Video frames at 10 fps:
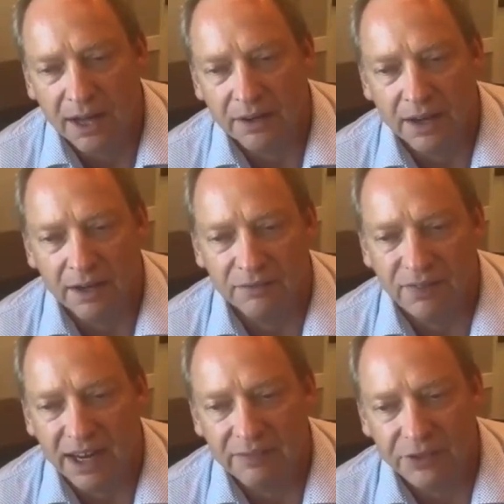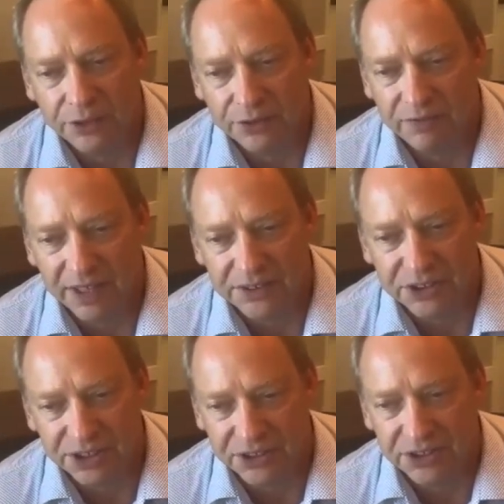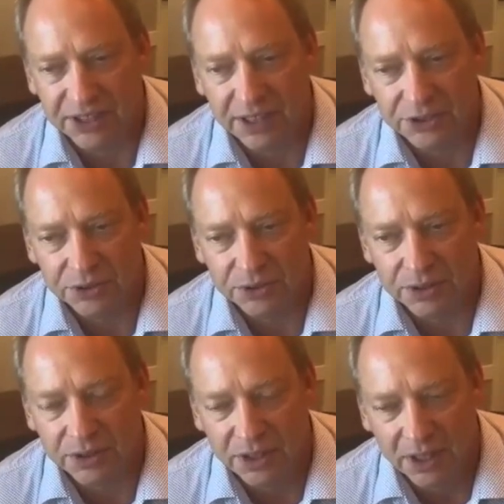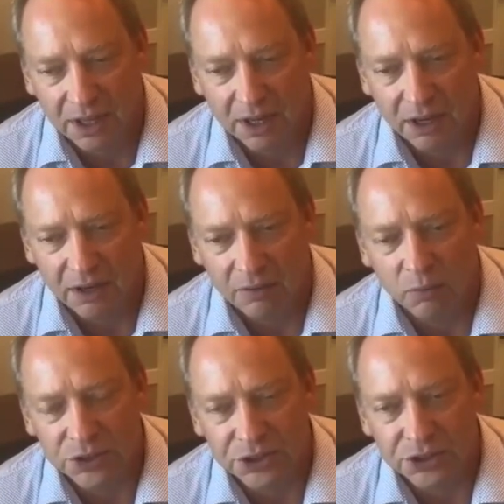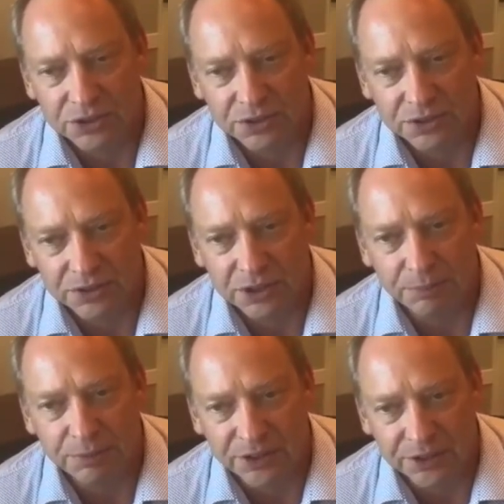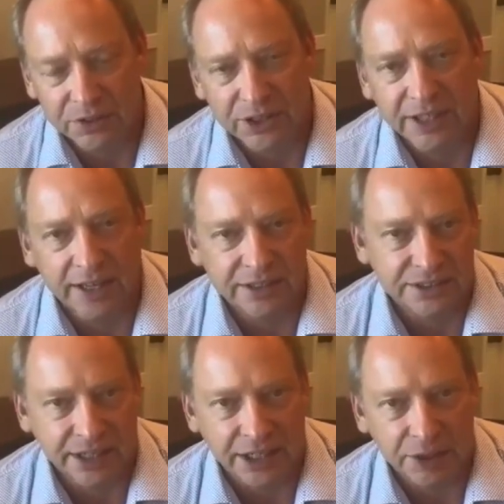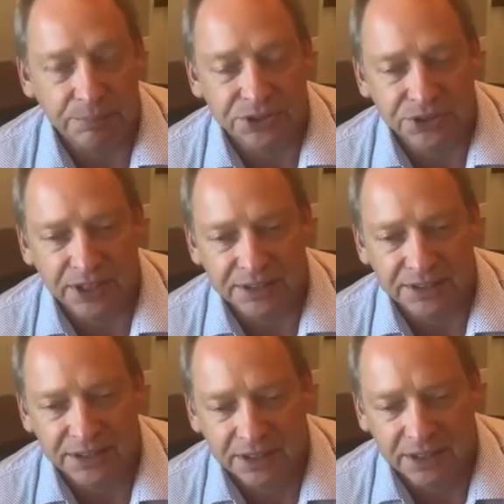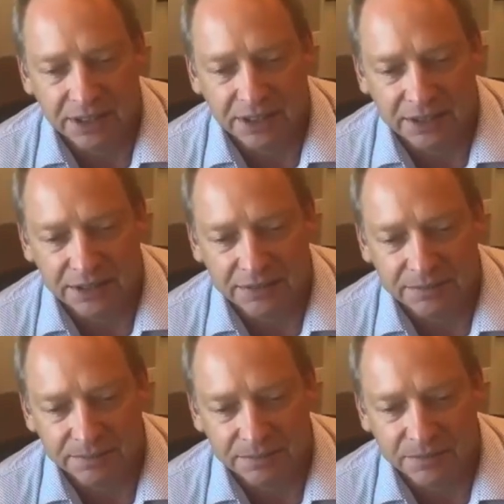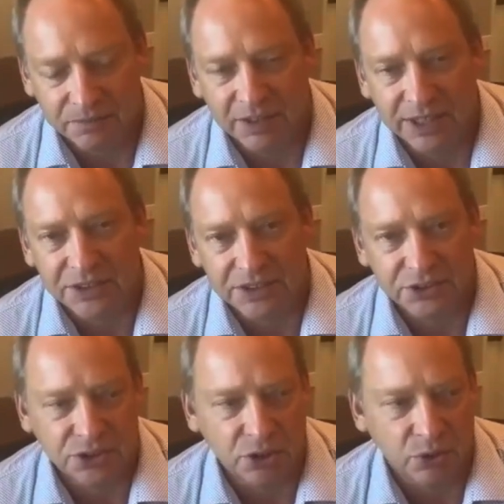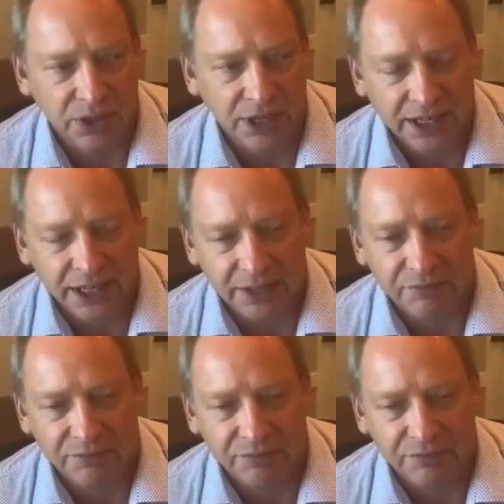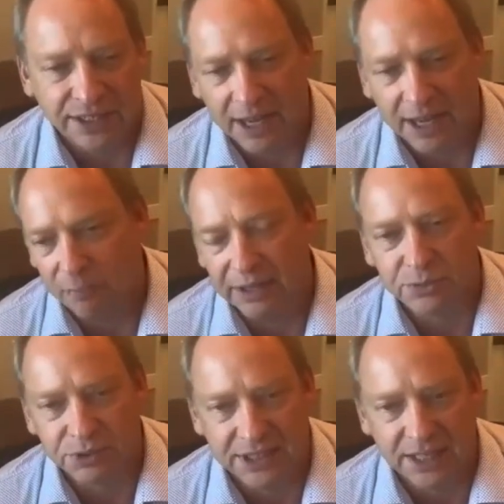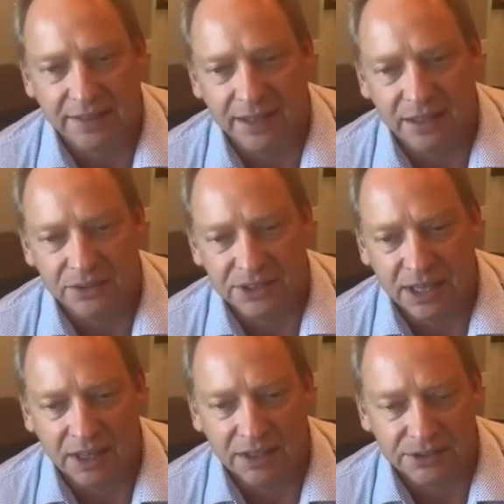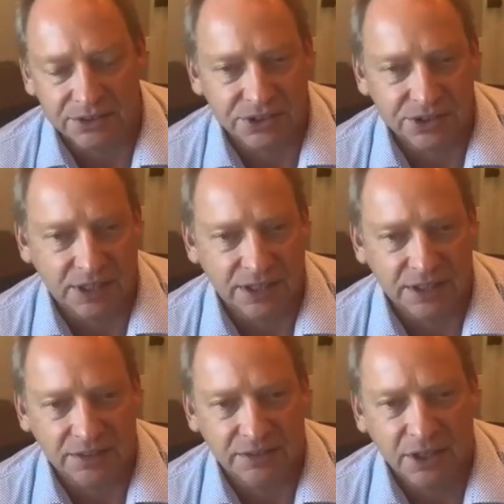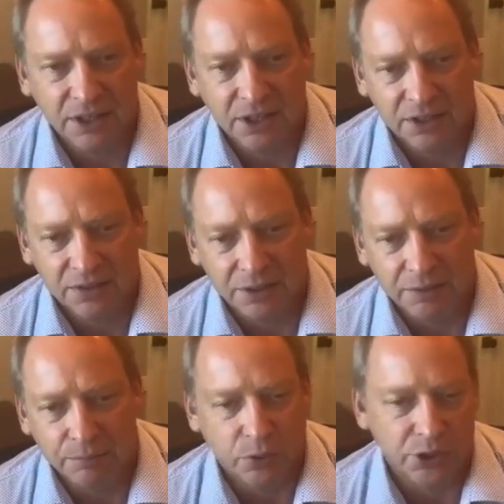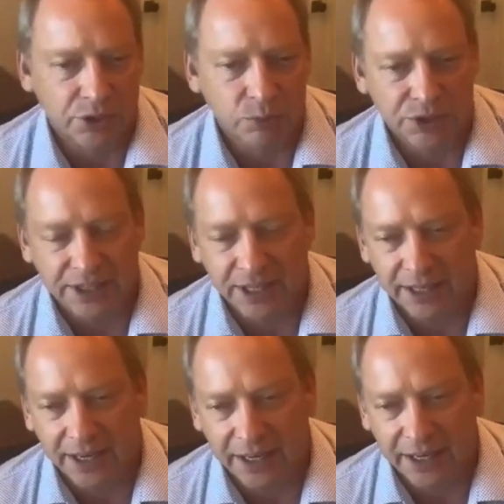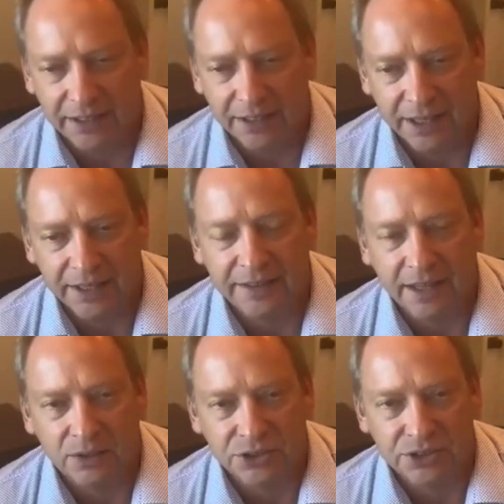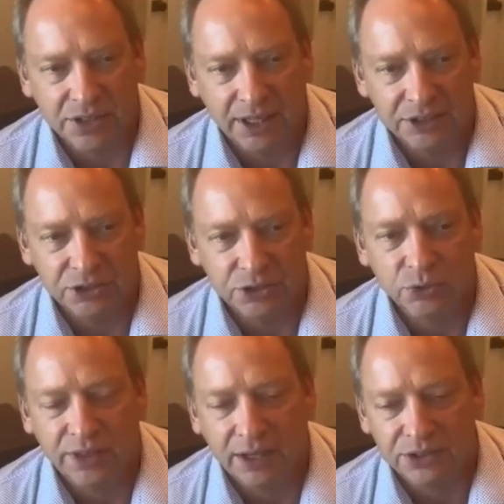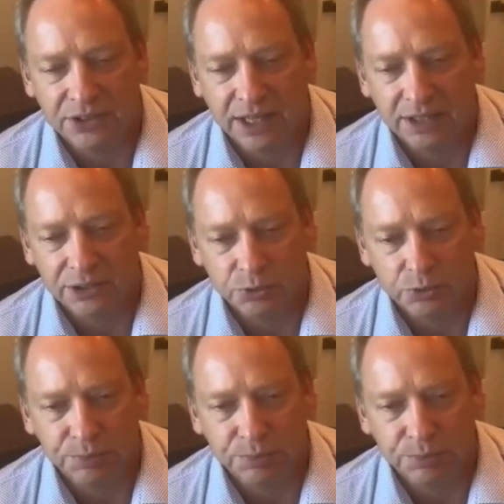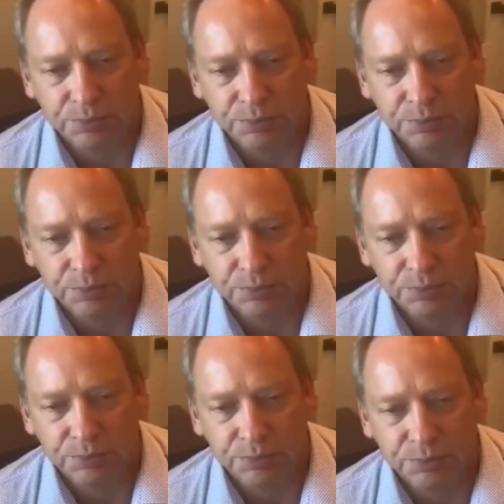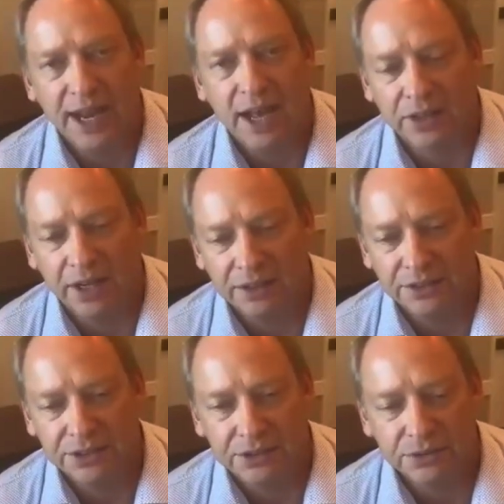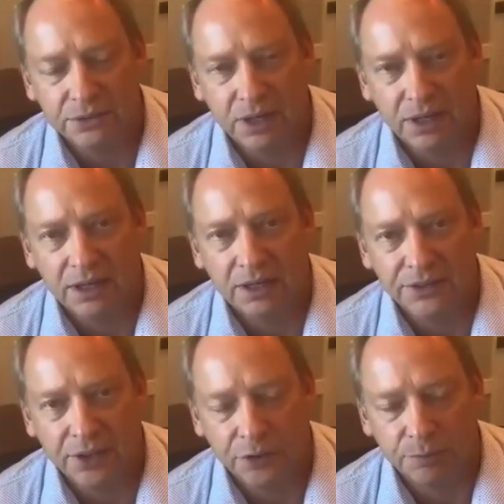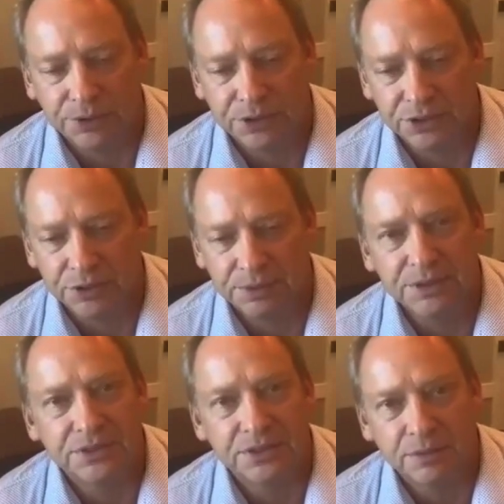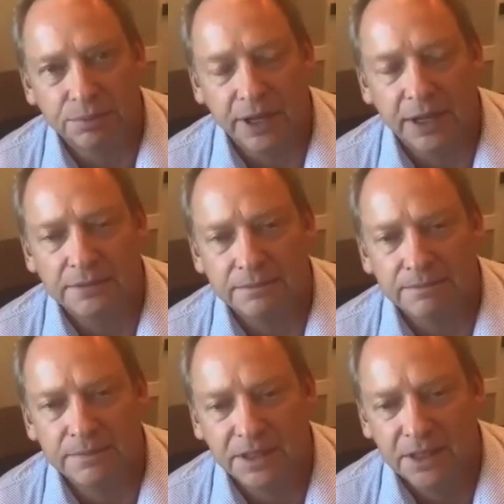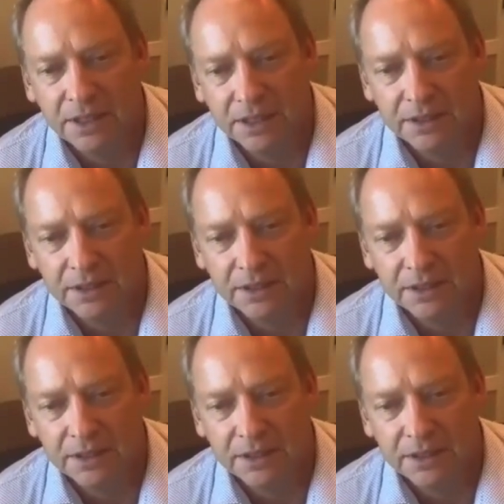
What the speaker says: Well, on a 5-year vesting schedule, what you're typically looking at is an 80% vesting. So if the account balance was $10,000, the employee would get $88,000, and $2,000 would be forfeited and reallocated to the other participants in the plan.